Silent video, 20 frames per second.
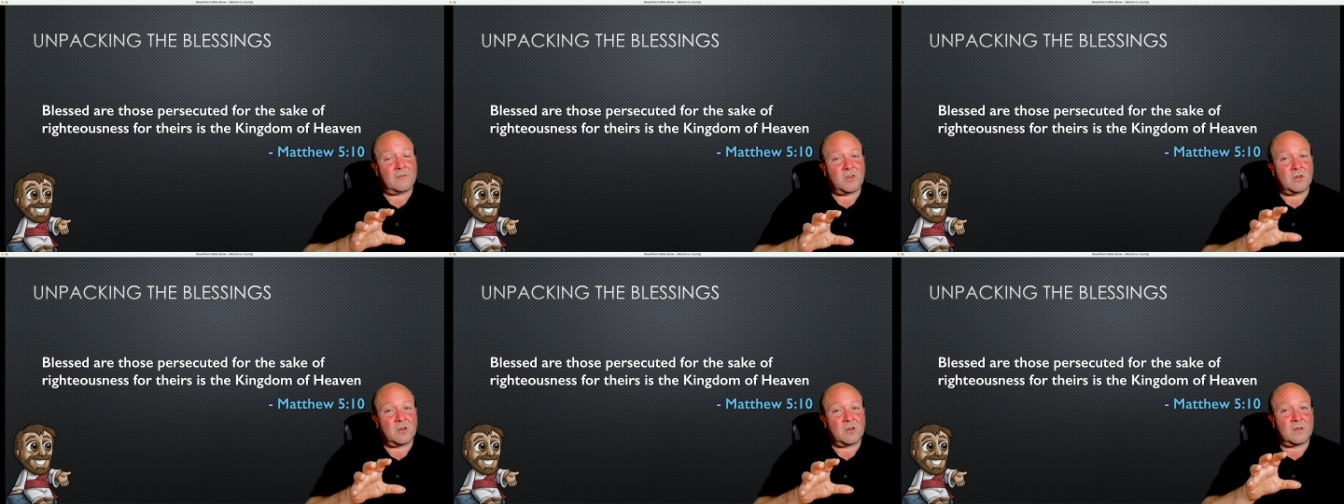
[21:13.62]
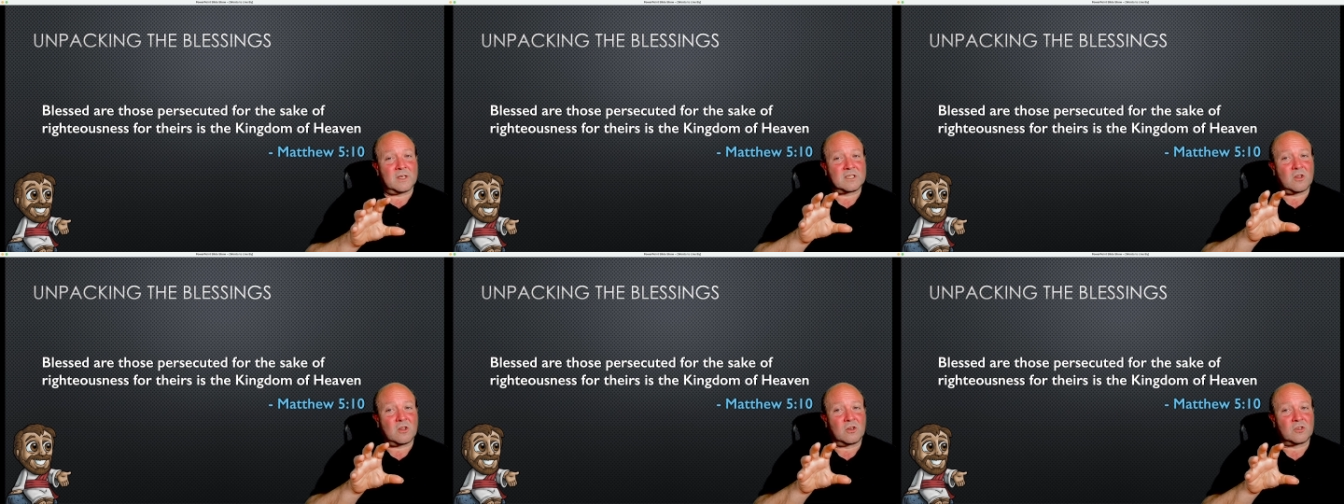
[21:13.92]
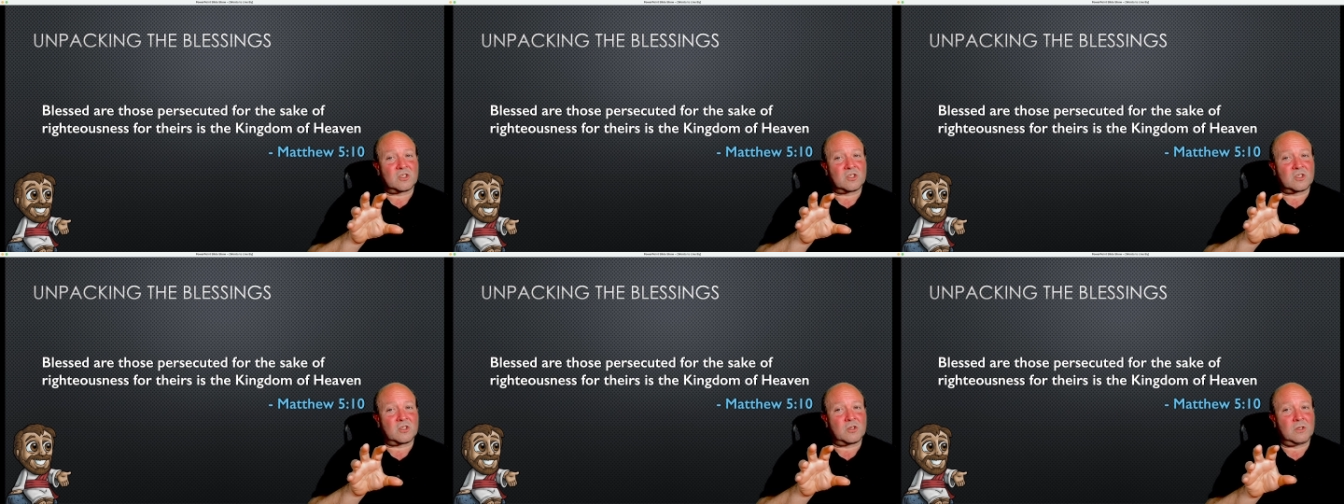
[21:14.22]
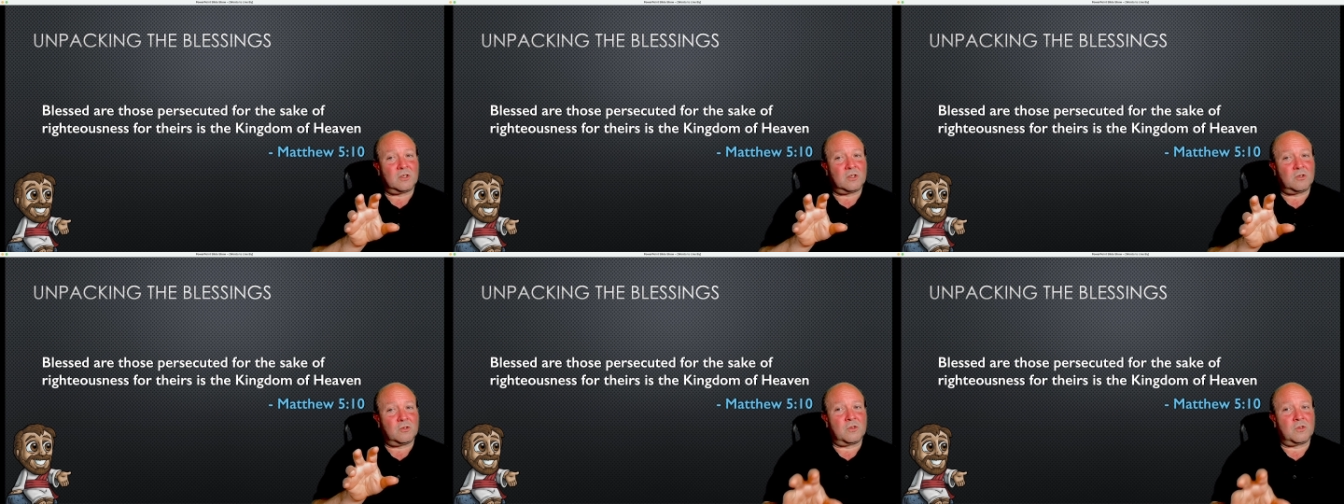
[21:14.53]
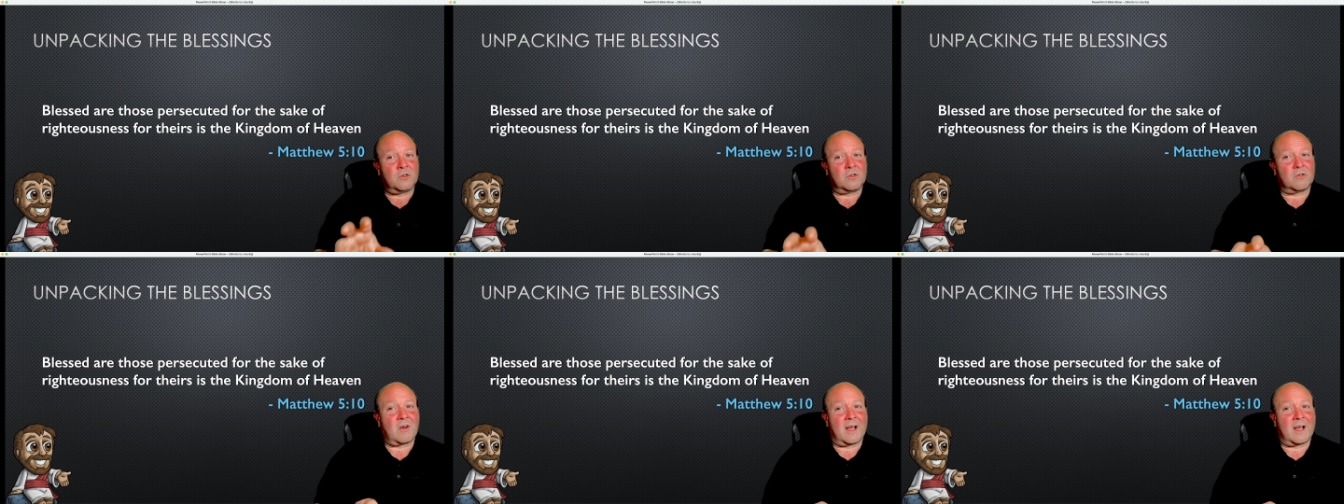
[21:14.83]
view, it's not just that you do
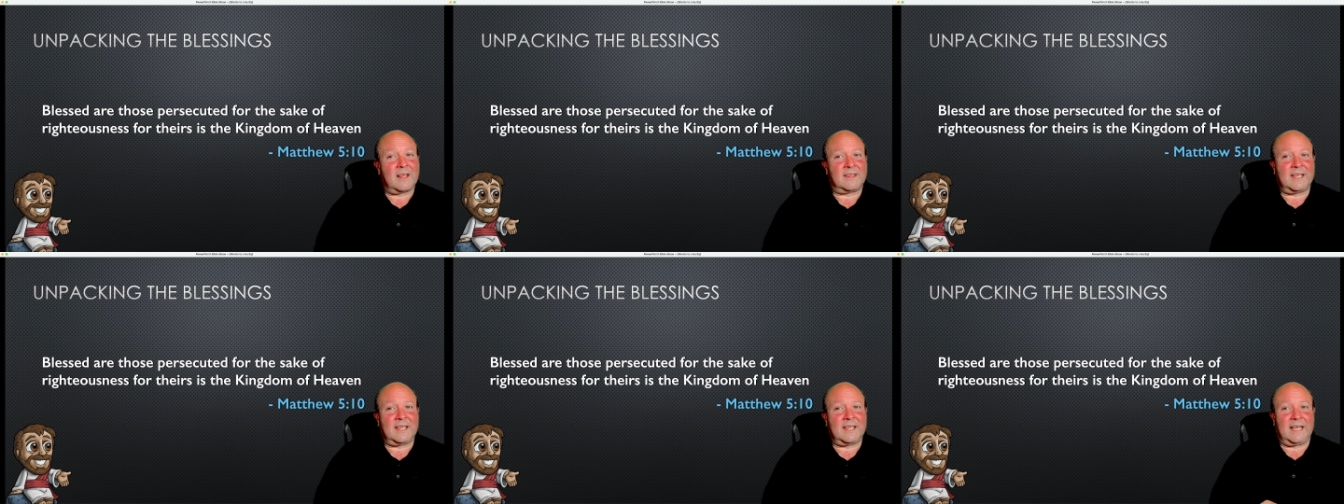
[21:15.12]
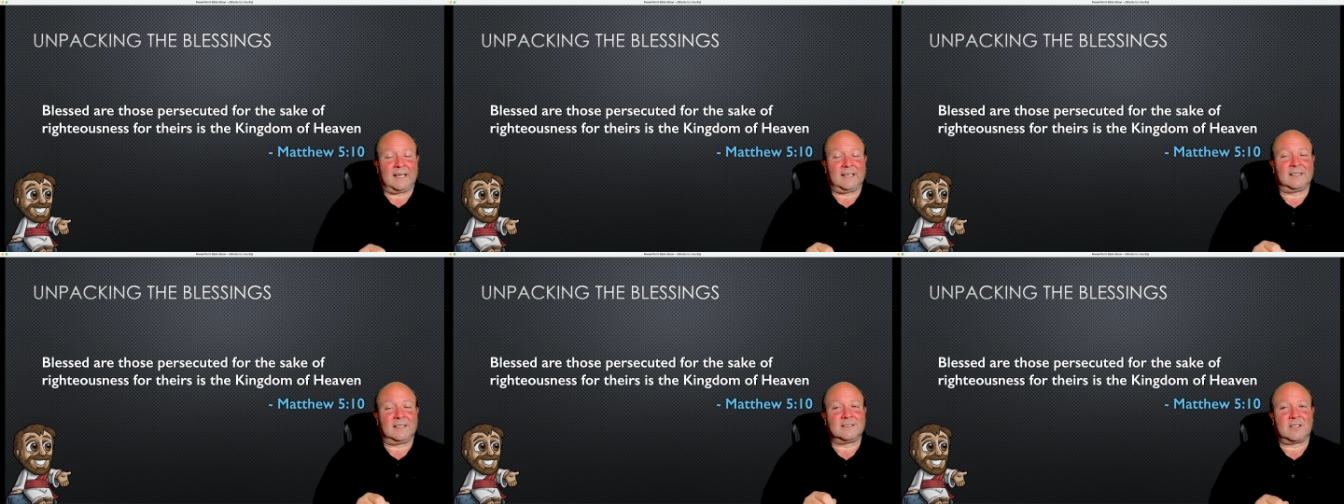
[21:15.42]
the right thing.